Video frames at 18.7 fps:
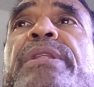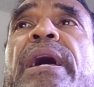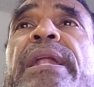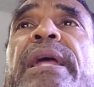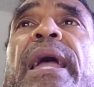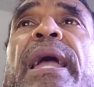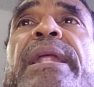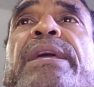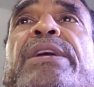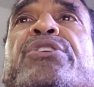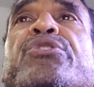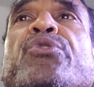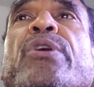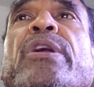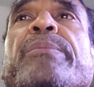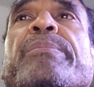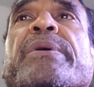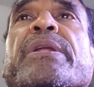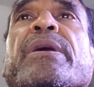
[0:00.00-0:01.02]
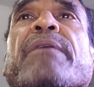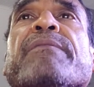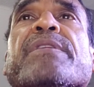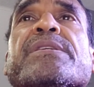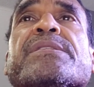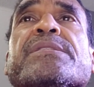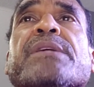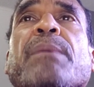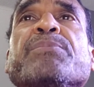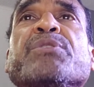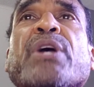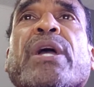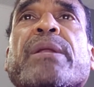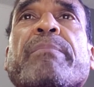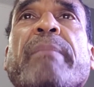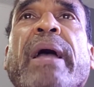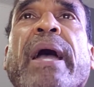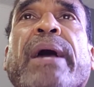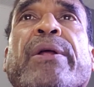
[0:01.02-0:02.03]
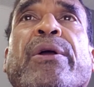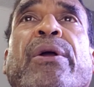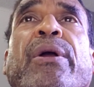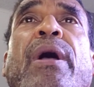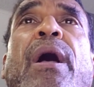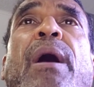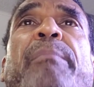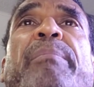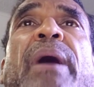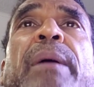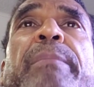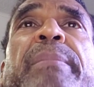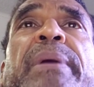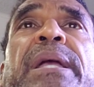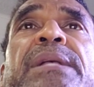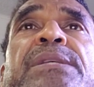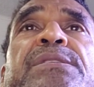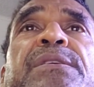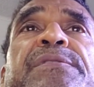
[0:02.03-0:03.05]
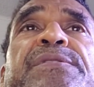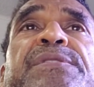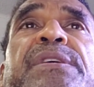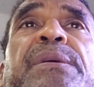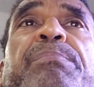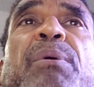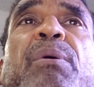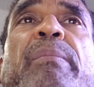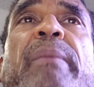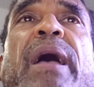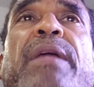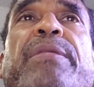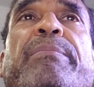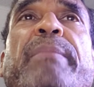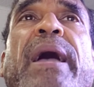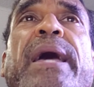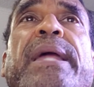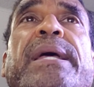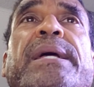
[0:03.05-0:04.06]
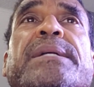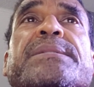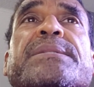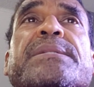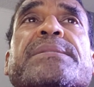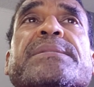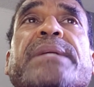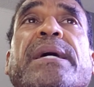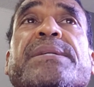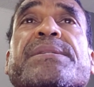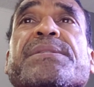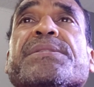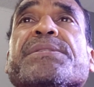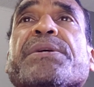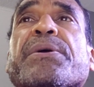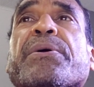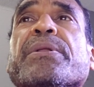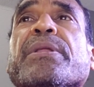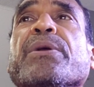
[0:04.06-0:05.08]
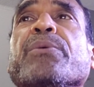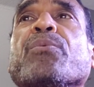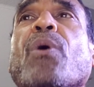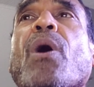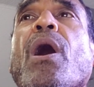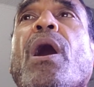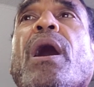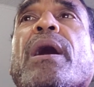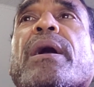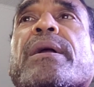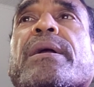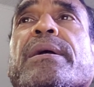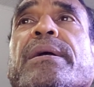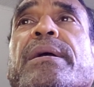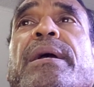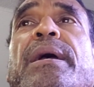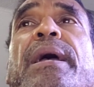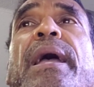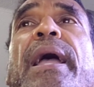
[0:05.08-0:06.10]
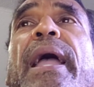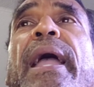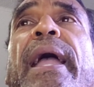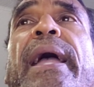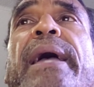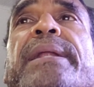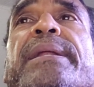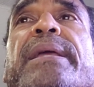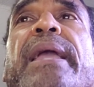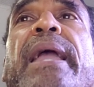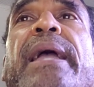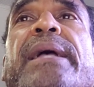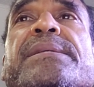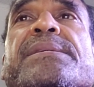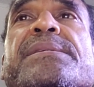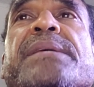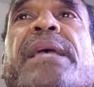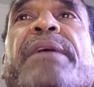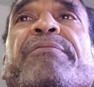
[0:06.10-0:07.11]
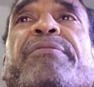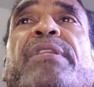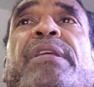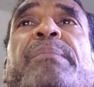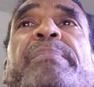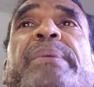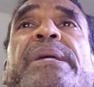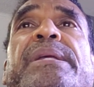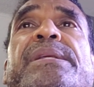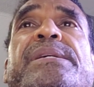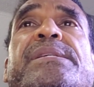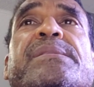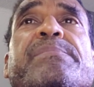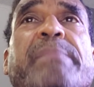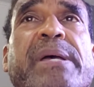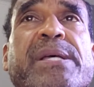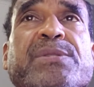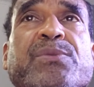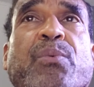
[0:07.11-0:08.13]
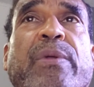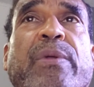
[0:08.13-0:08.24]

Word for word: that any treatment of the subject matter by means of simple mathematics is necessarily wrong and can safely be dismissed